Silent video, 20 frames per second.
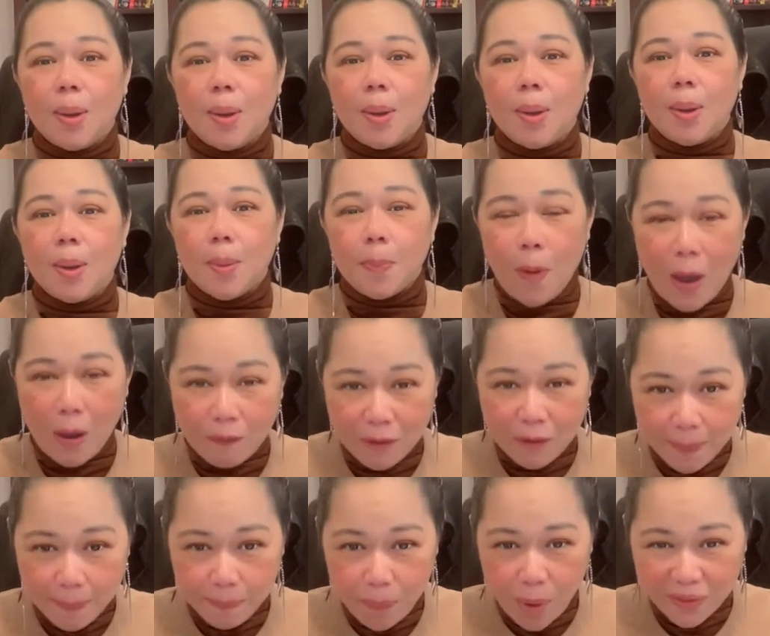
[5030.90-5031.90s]
Very
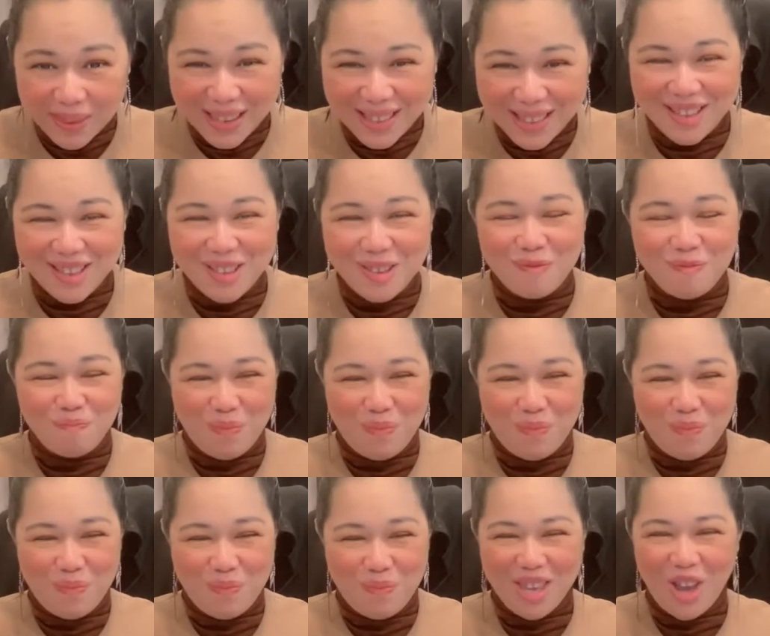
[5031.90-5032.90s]
important.
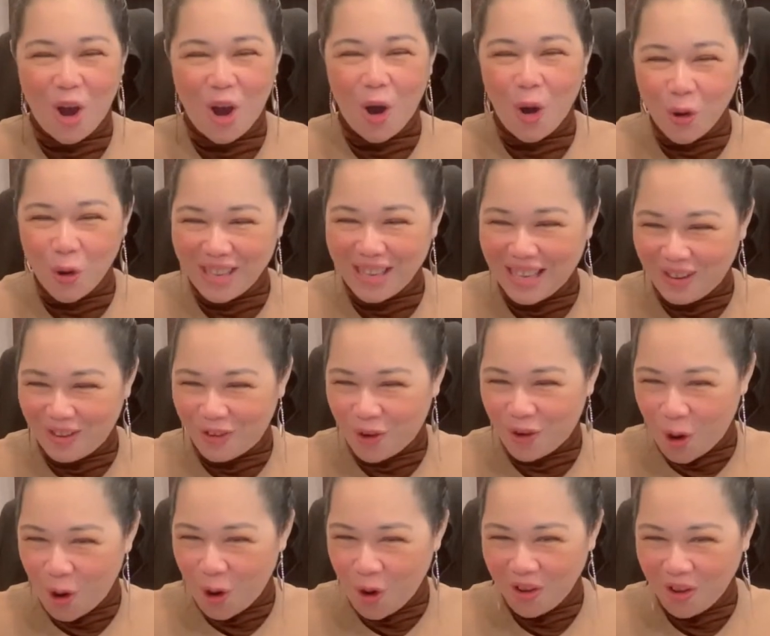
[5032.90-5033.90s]
Be your own
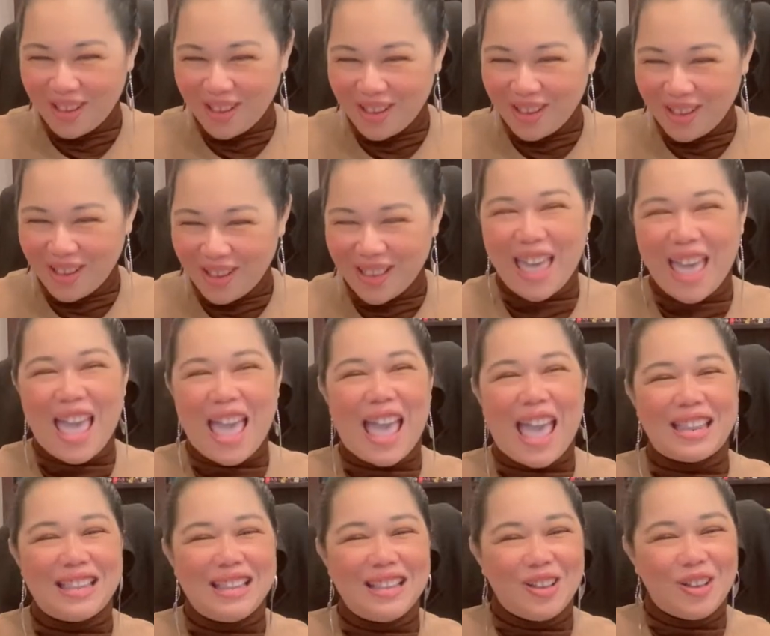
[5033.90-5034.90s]
hero.
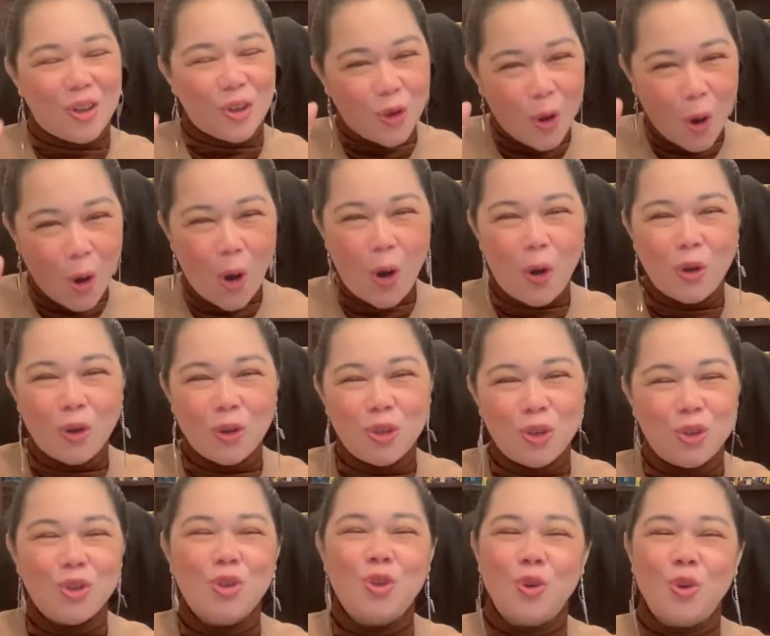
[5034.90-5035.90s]
And go
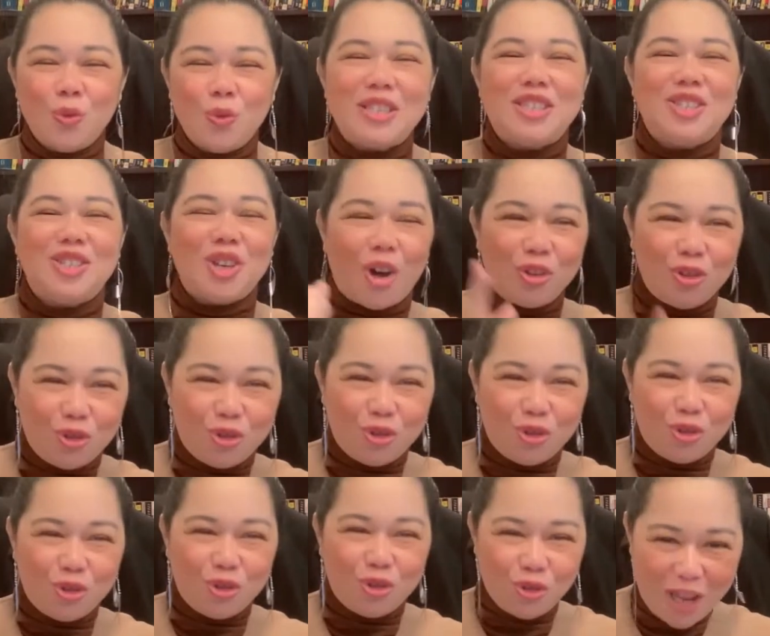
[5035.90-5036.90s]
towards your
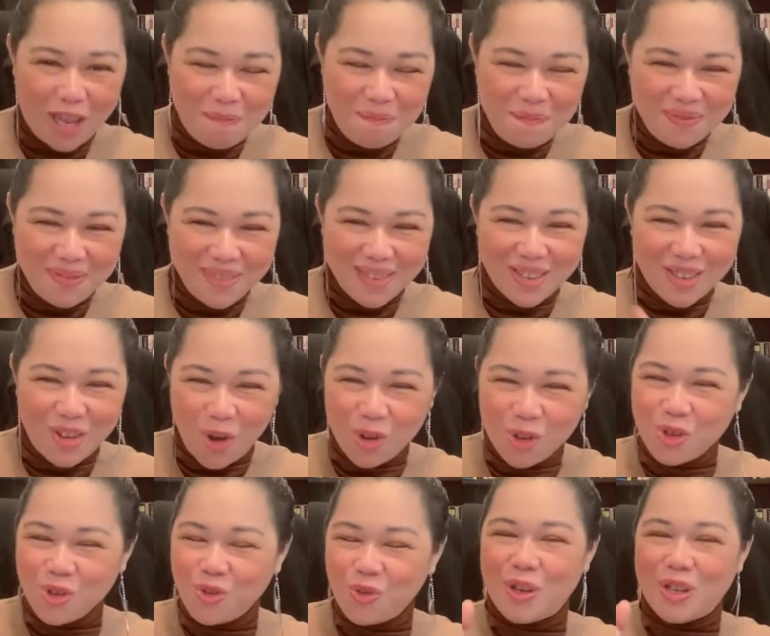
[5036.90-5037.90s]
dream. Go
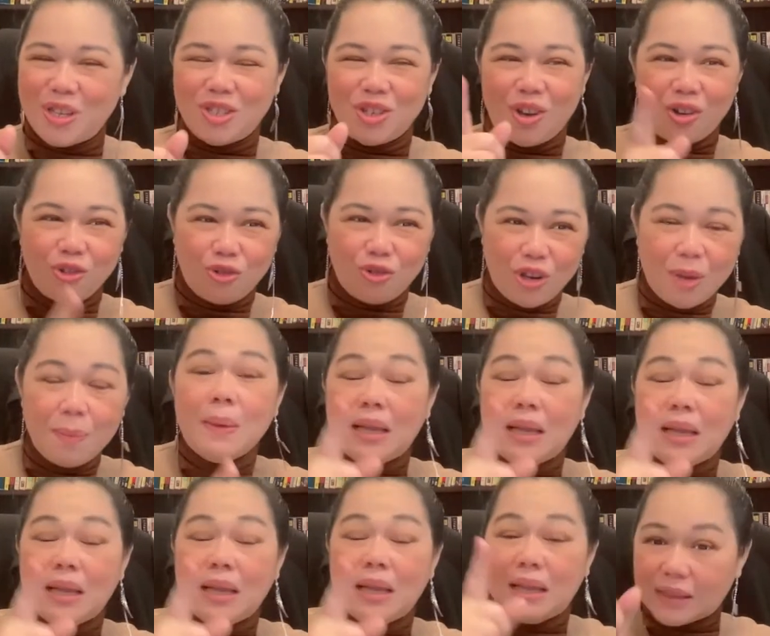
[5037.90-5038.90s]
towards your dream.
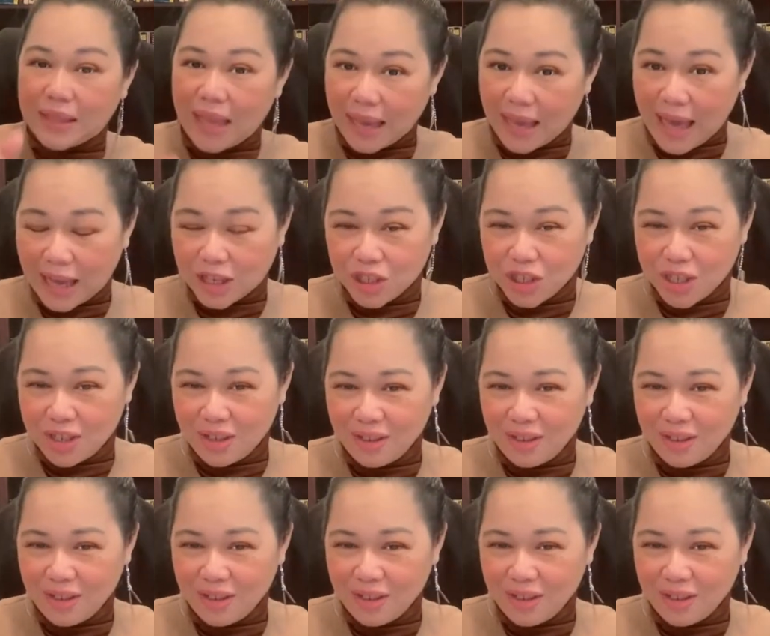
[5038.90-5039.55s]
Take action,